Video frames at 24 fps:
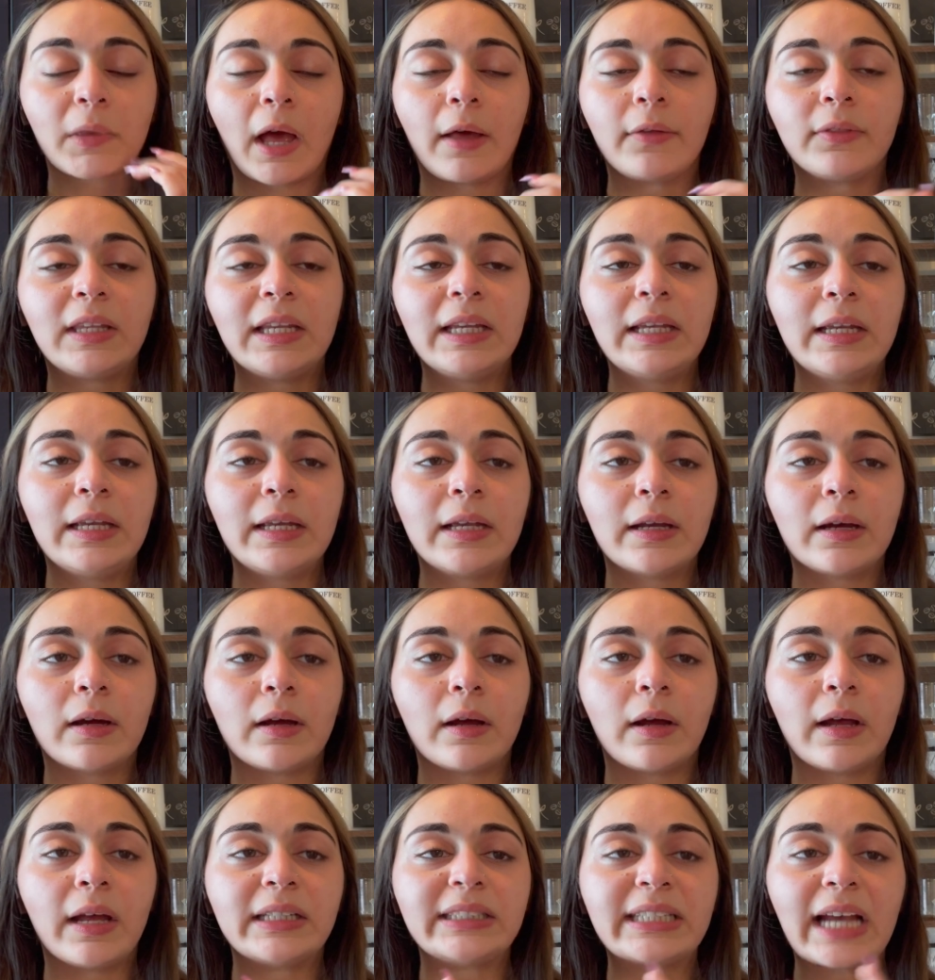The
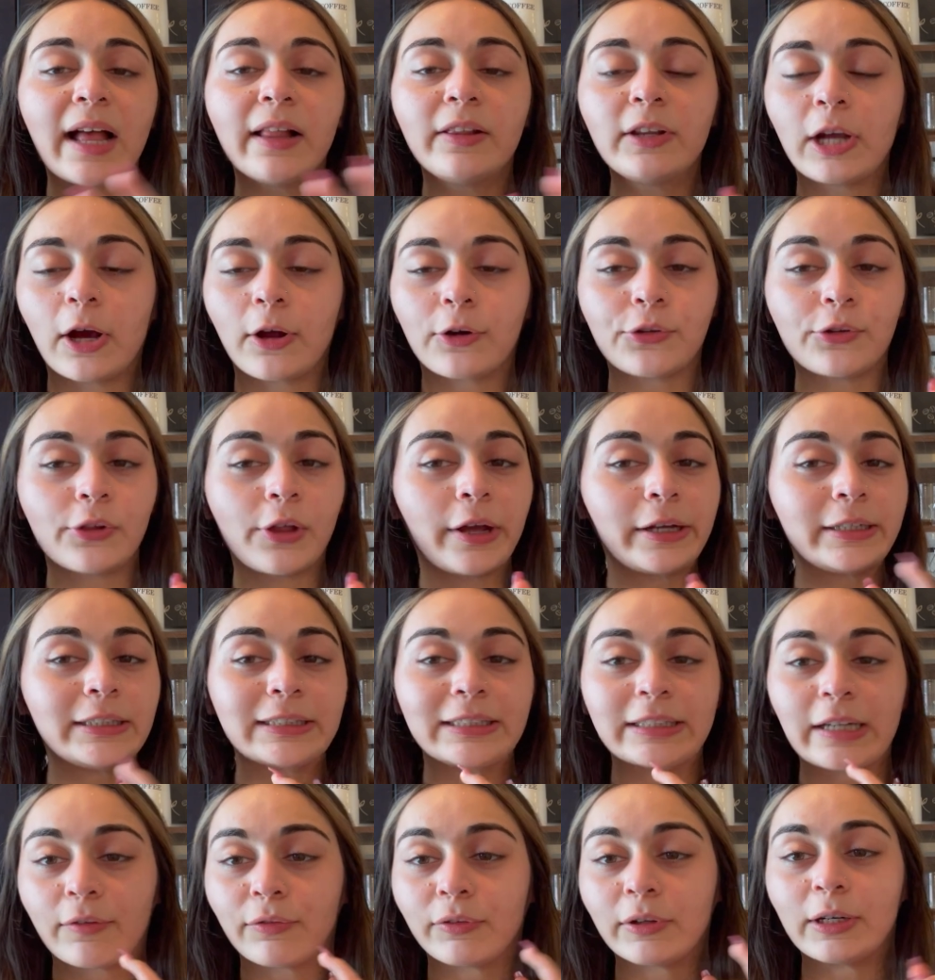Italiano line is
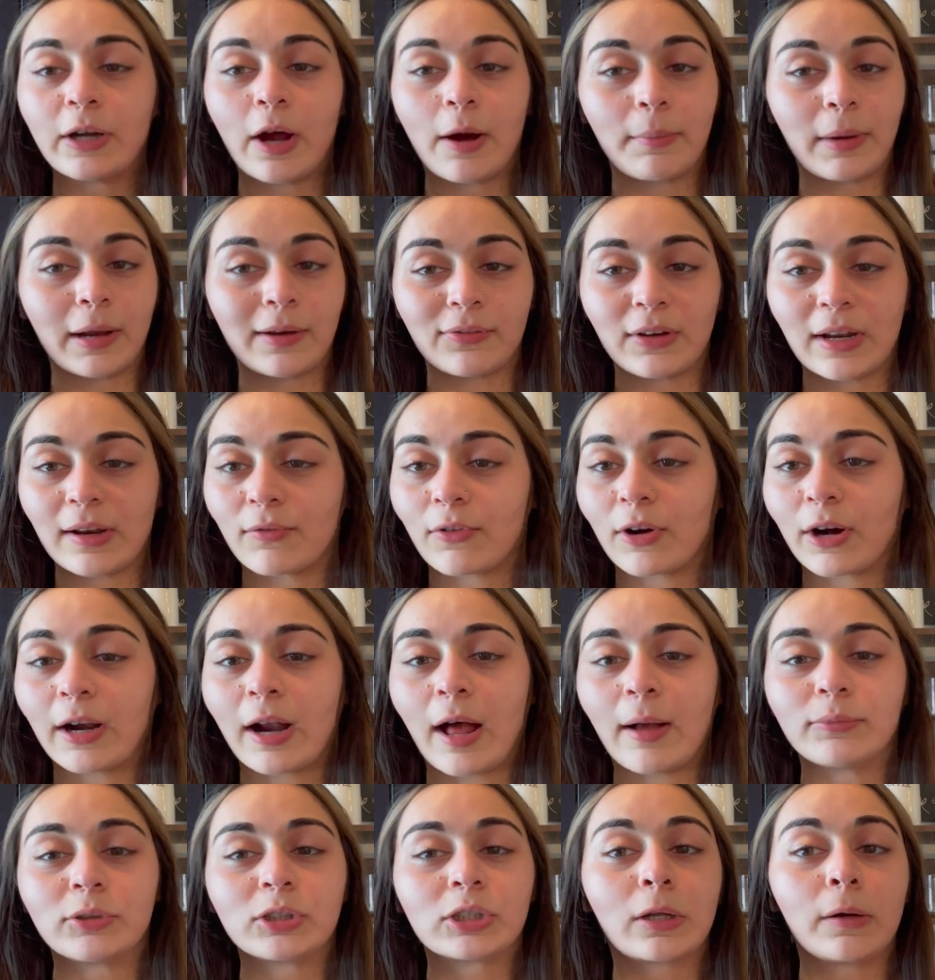definitely not my favorite.
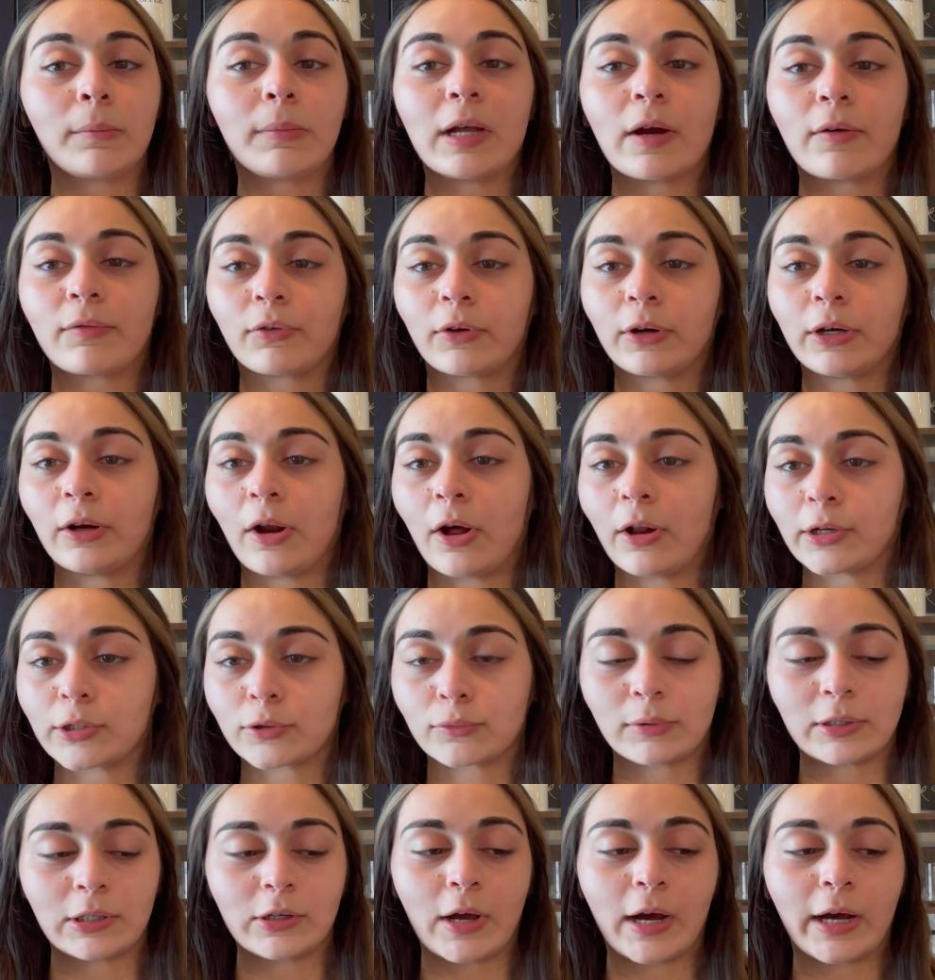I'm just gonna be upfront and honest
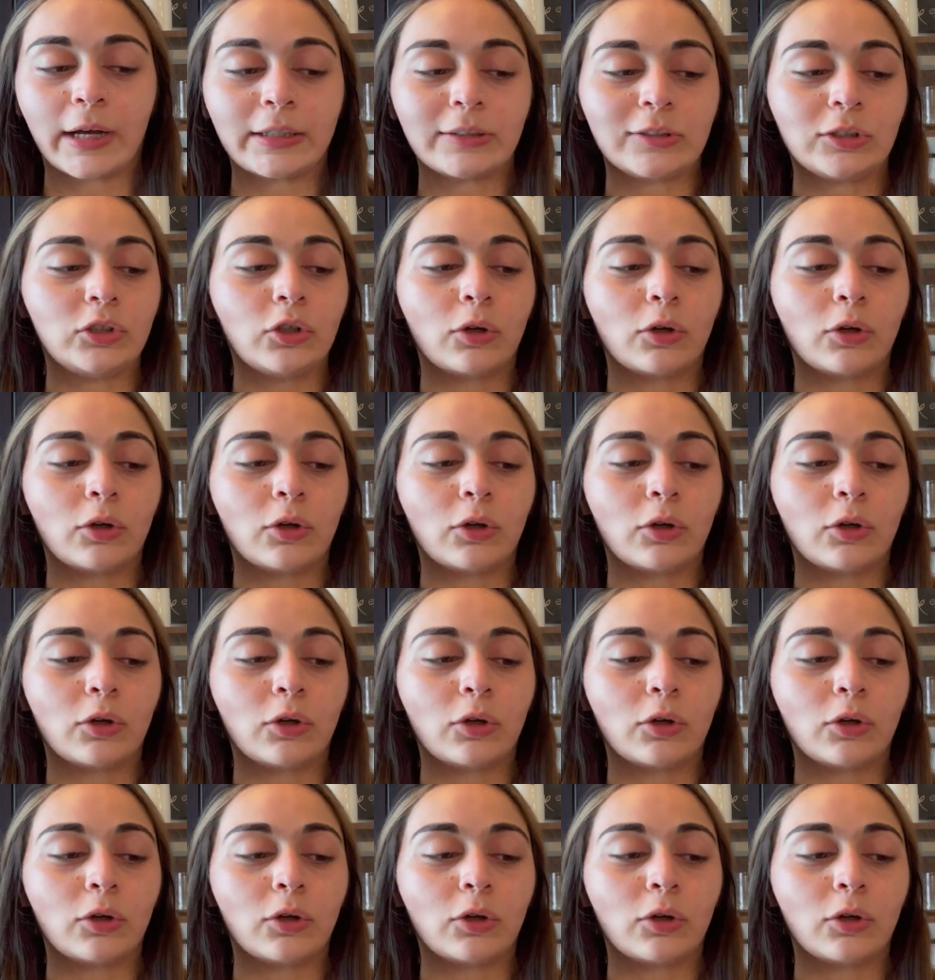with you guys.